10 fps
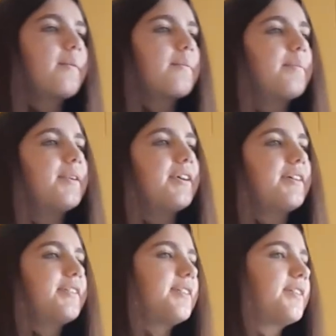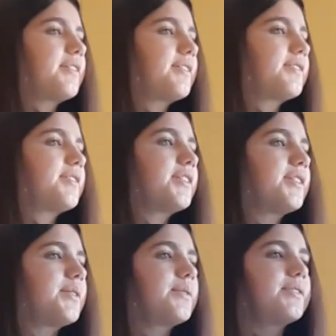but she
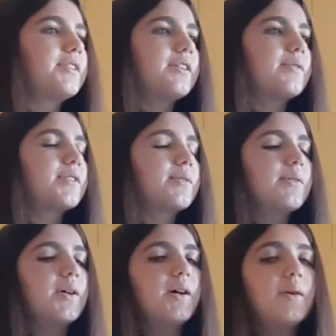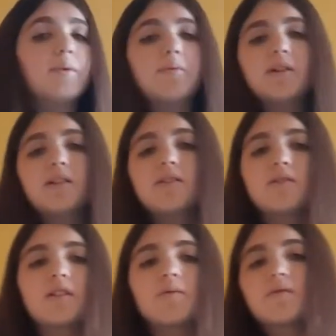knew she was a woman, so
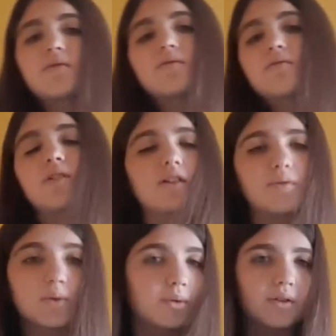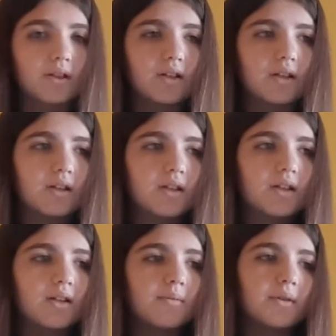she wasn't gonna rule
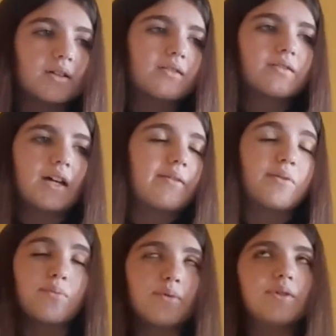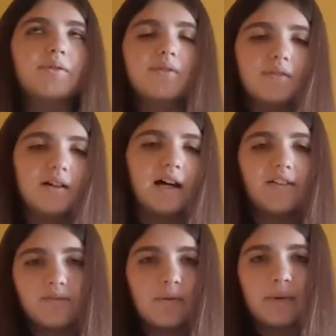because Henry would have
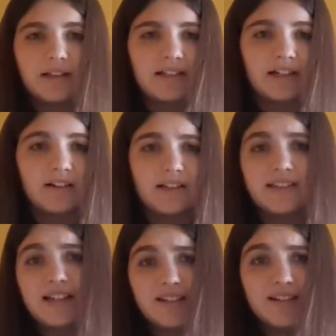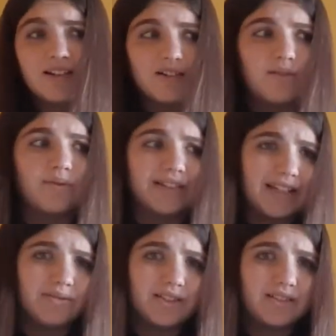a male heir, and then when
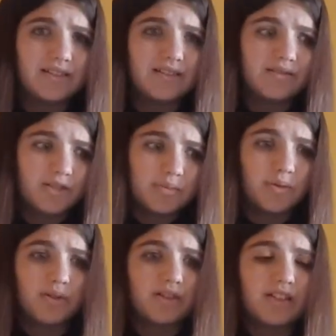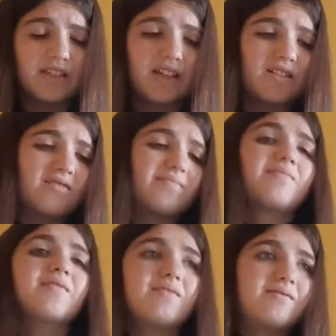Edward was born, she's like,
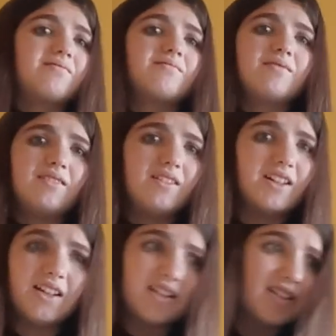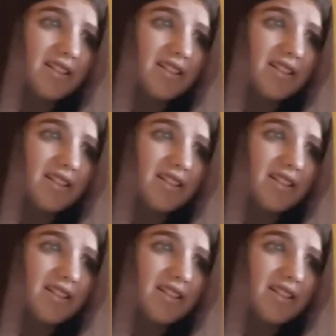okay,